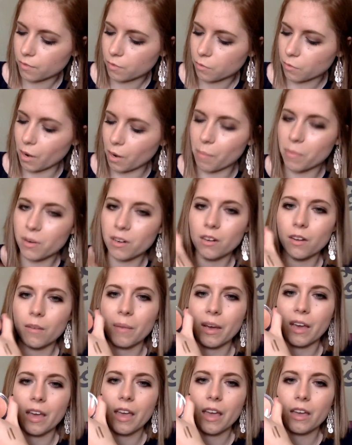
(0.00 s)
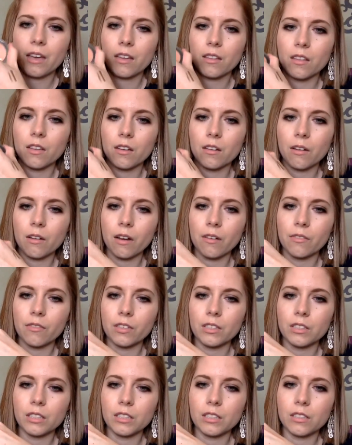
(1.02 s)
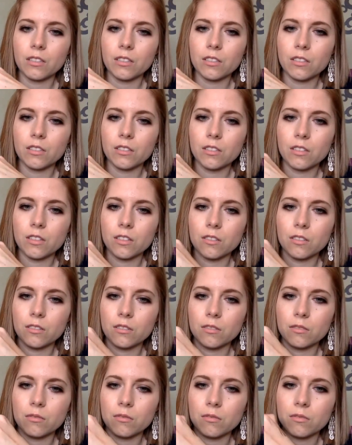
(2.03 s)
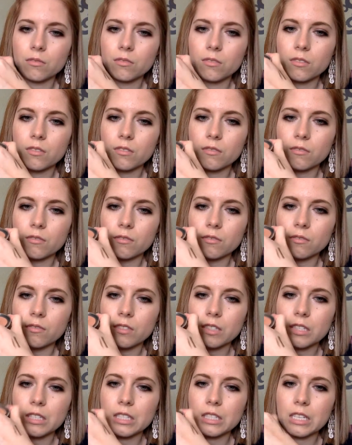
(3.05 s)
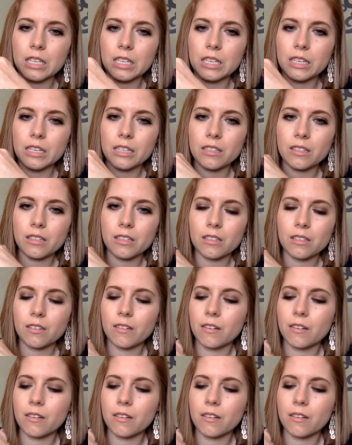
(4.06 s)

When I put it on my hand though, I really don't see it.